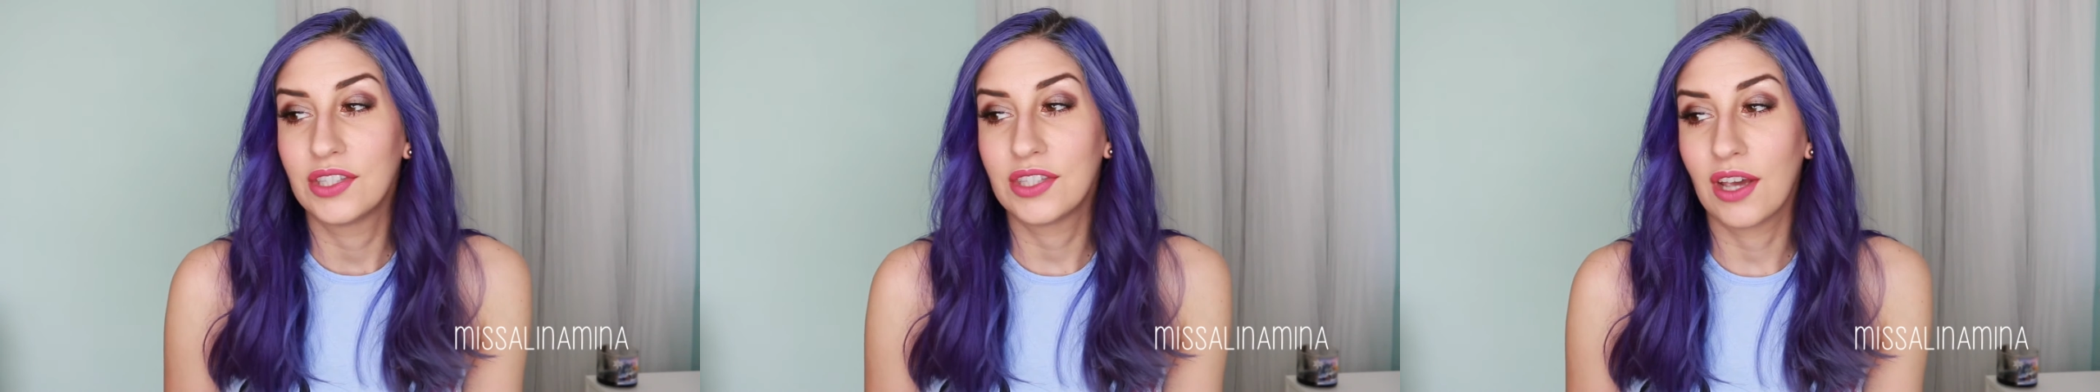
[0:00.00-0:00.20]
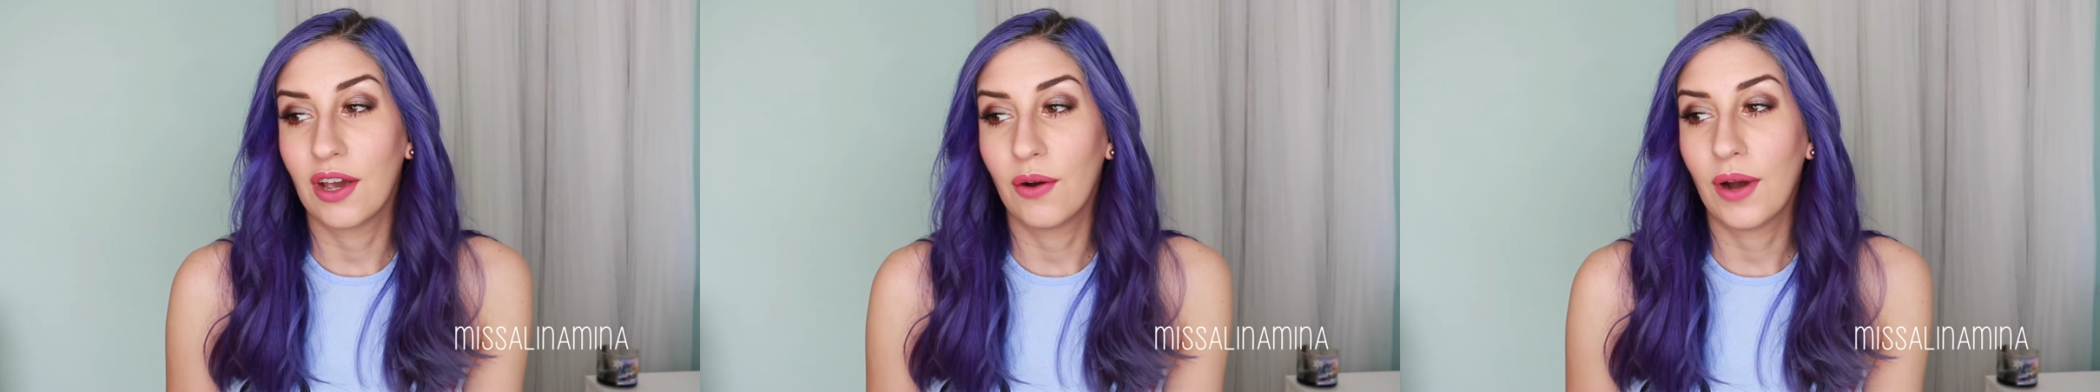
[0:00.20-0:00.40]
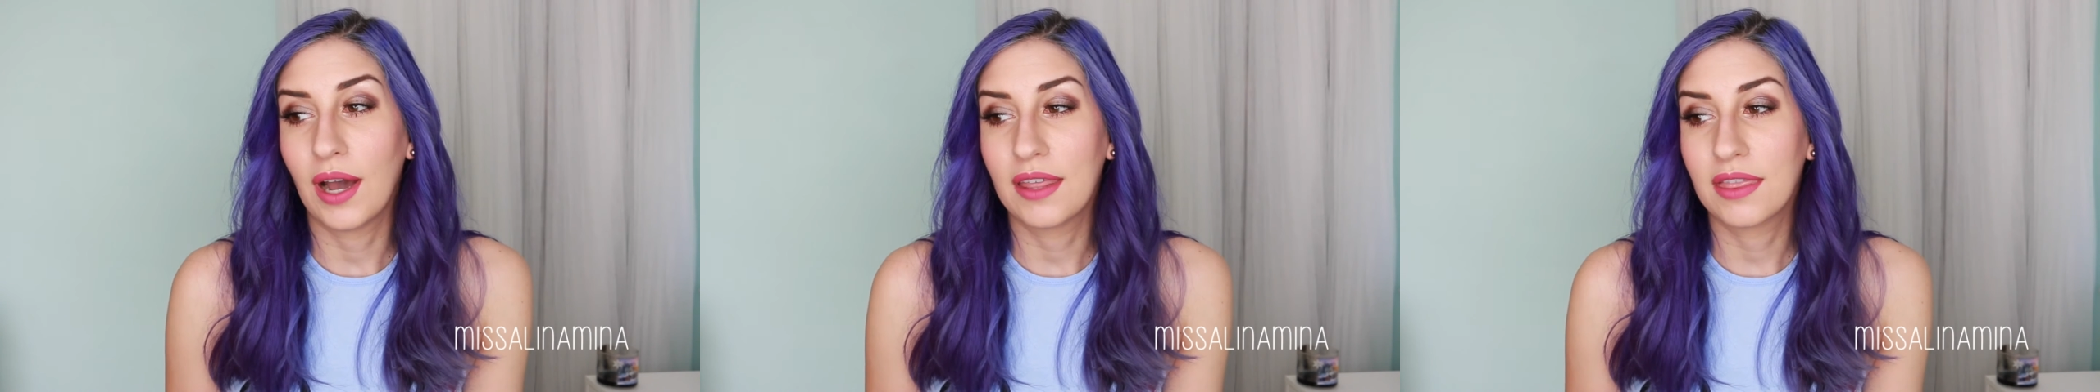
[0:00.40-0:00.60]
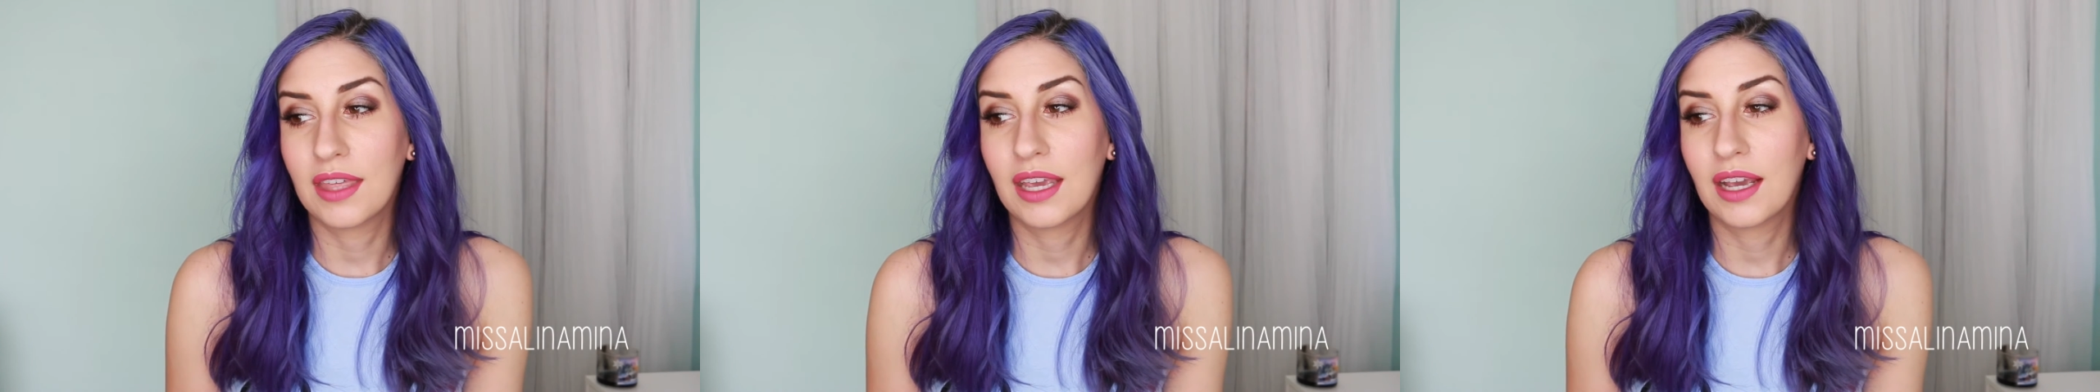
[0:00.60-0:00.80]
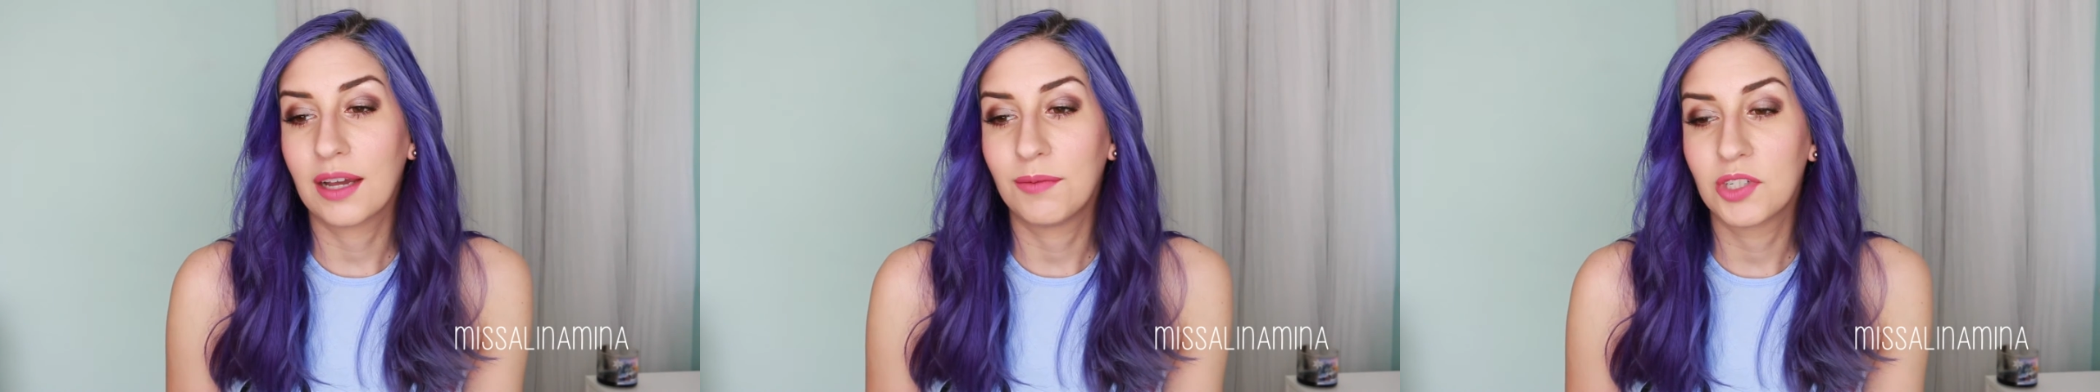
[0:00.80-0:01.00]
So I
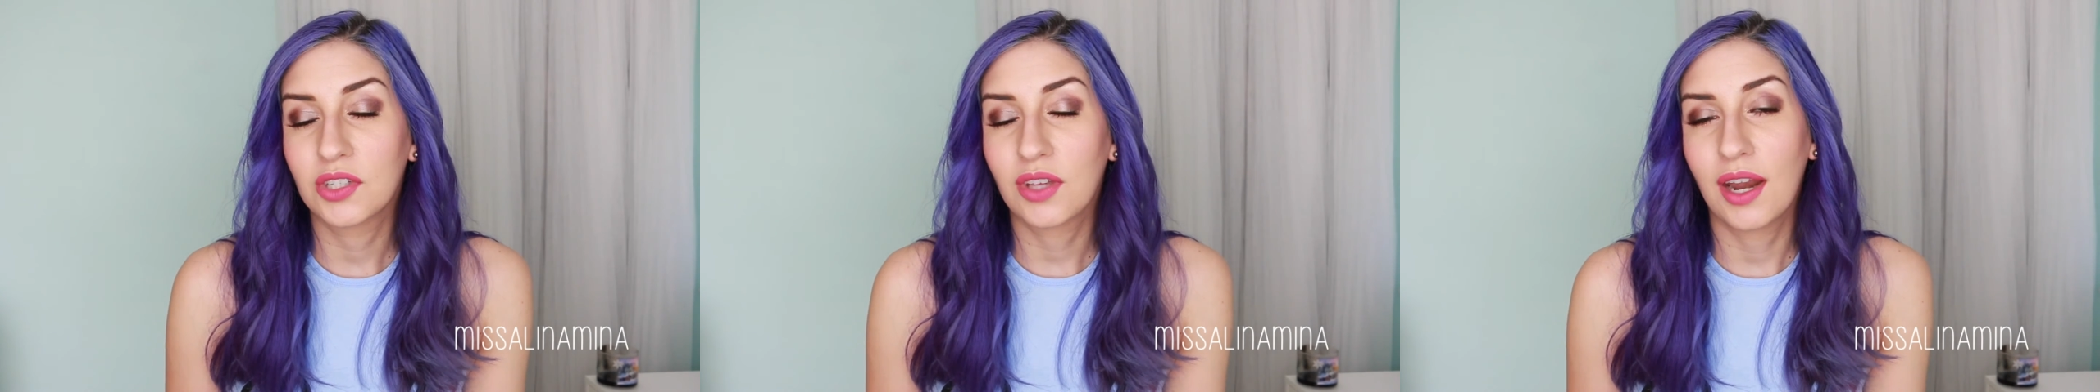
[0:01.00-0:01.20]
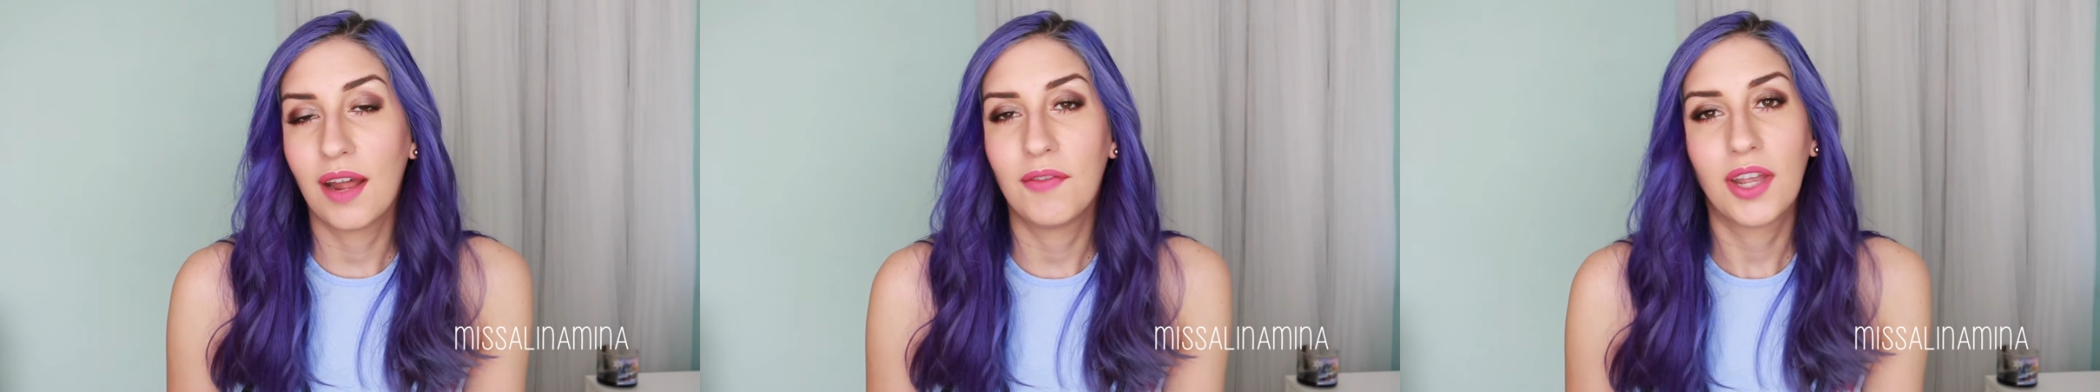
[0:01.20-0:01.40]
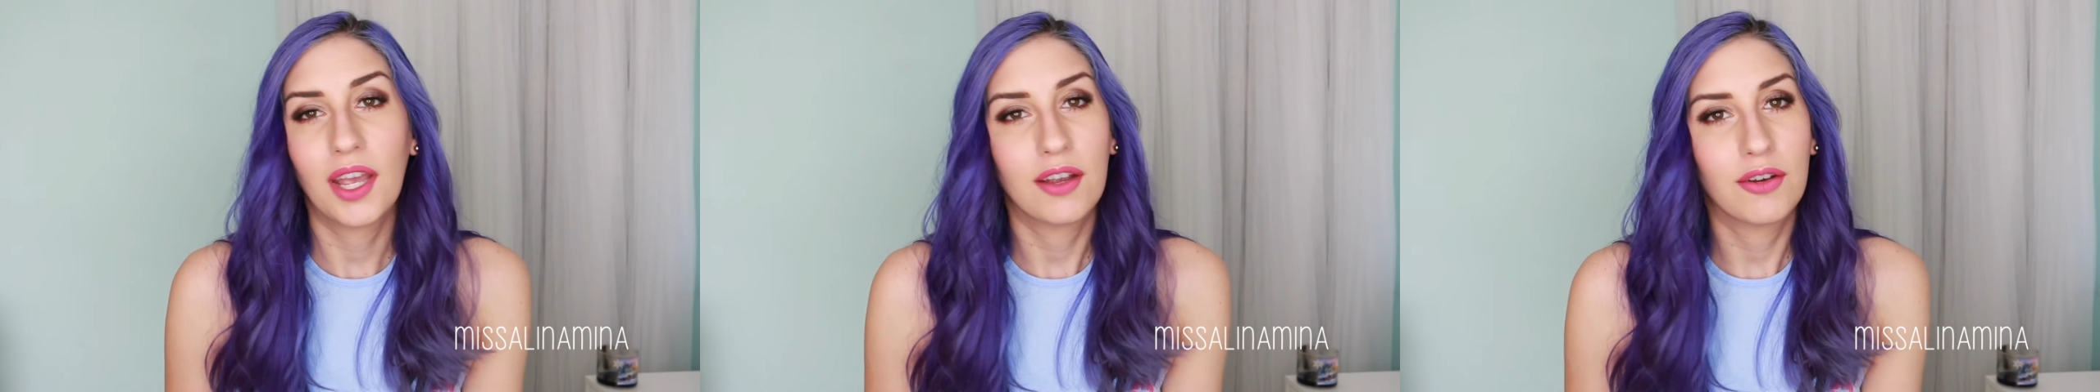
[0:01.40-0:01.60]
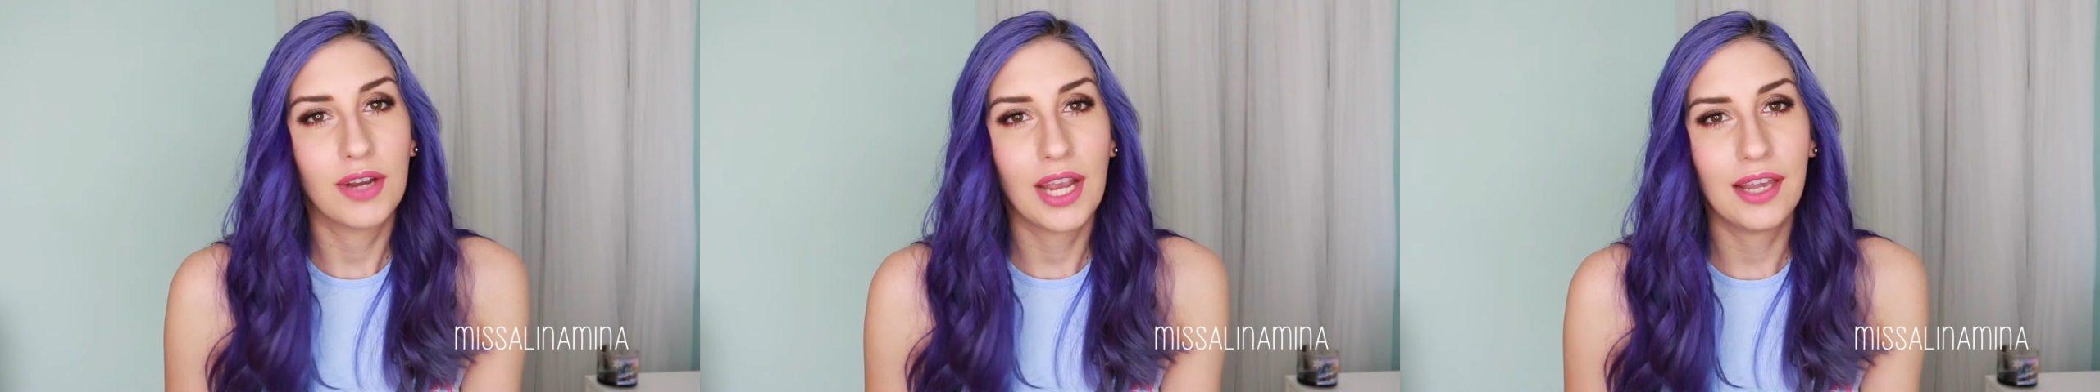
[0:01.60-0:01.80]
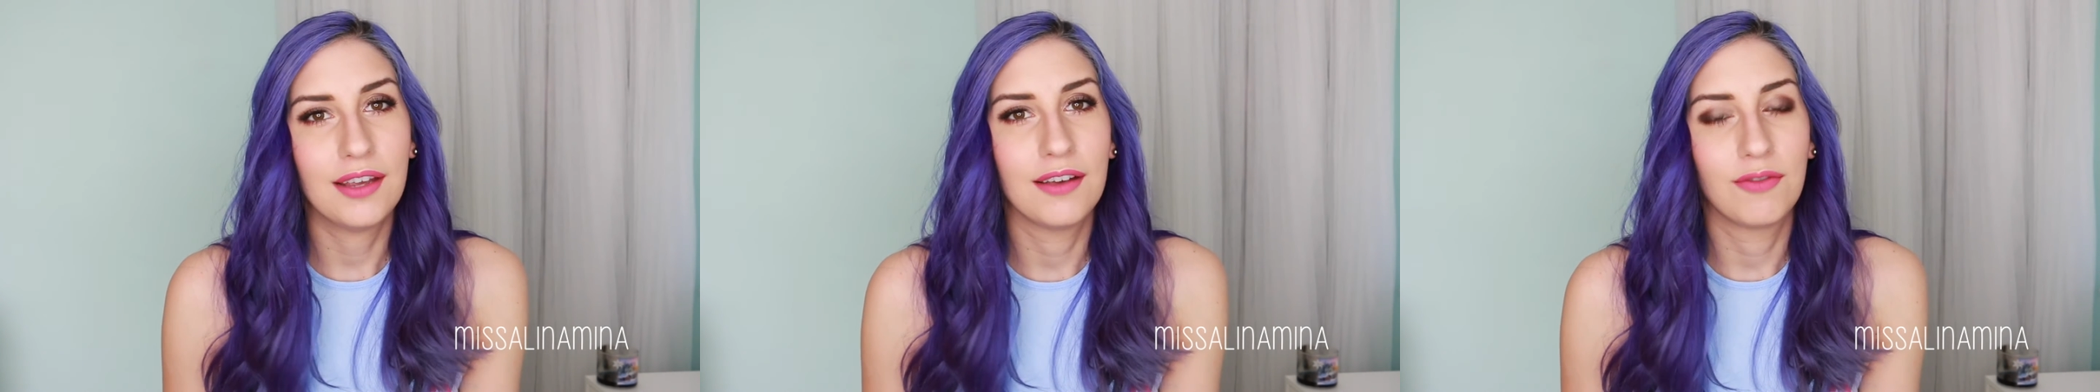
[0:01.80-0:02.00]
think I'm just gonna have to get
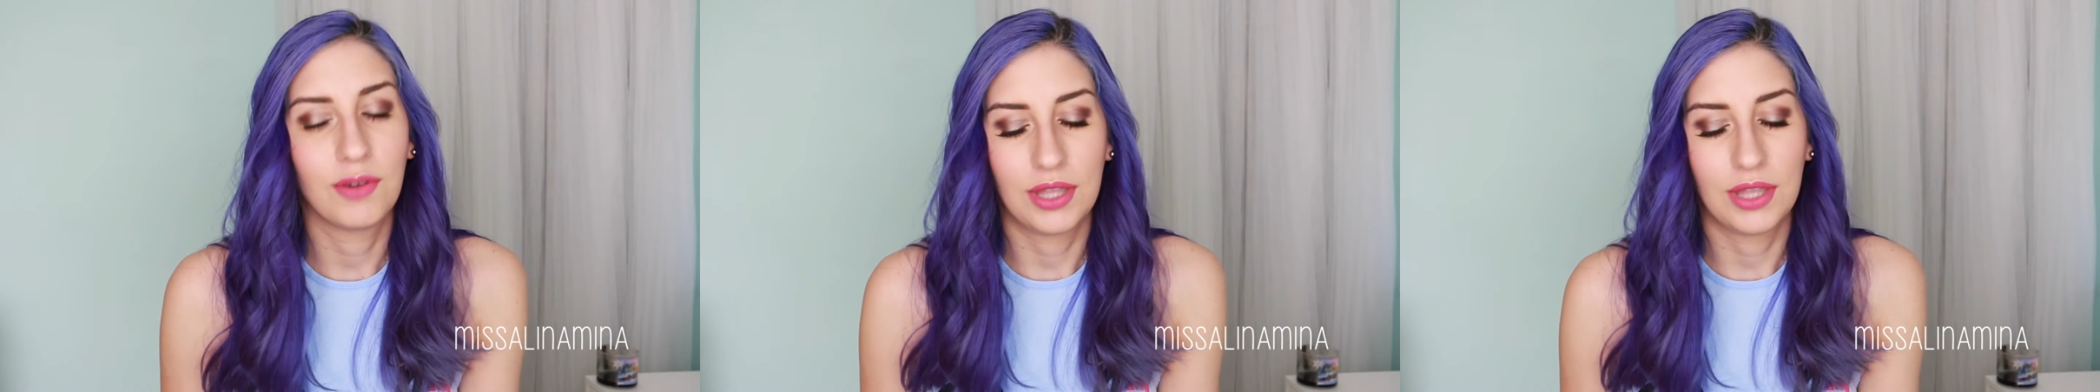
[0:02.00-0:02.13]
creative